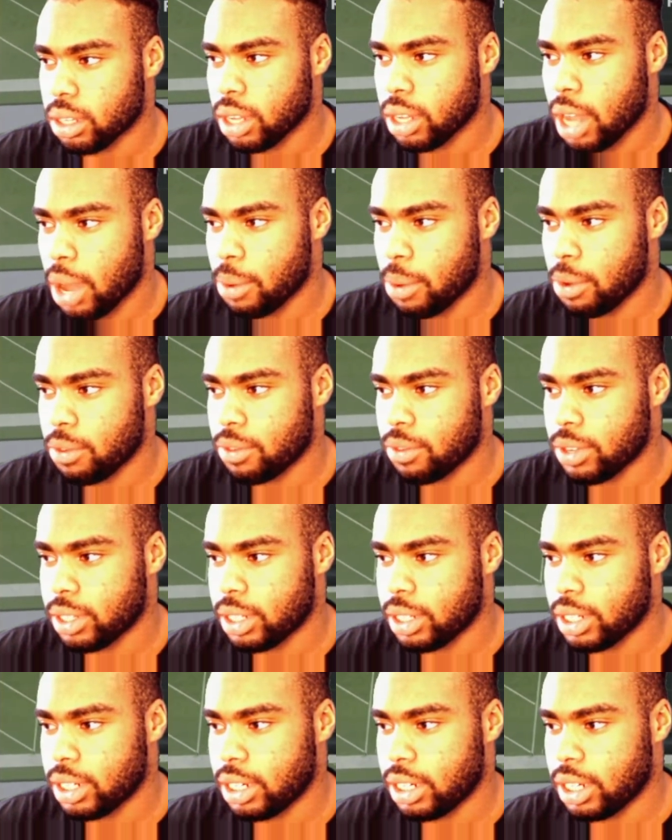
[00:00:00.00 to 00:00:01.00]
I will
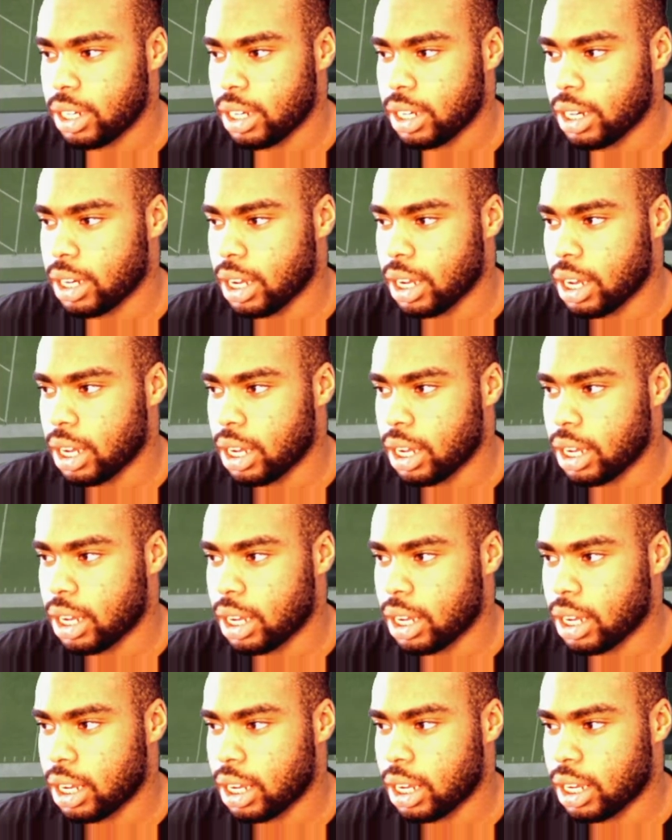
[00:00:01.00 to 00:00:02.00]
really need
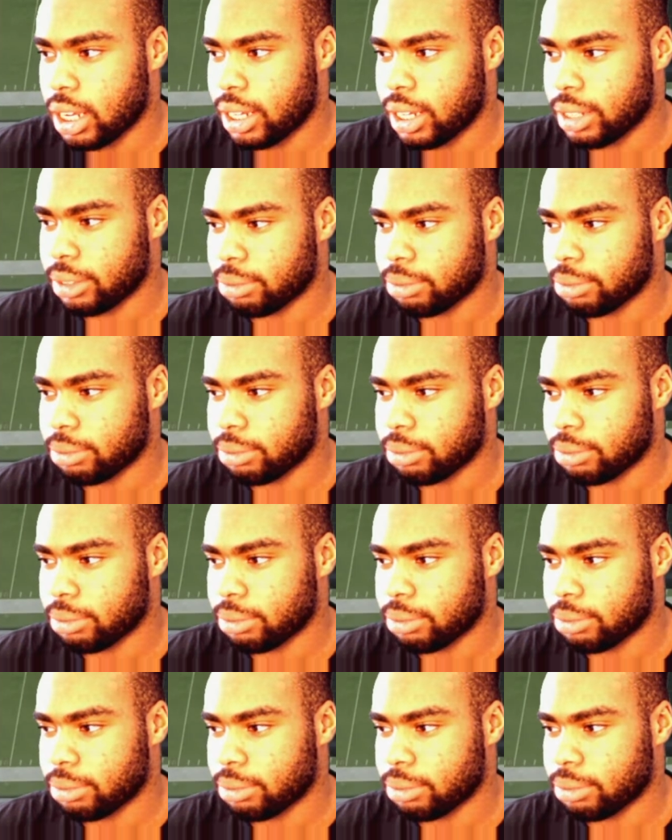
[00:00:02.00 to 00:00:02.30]
as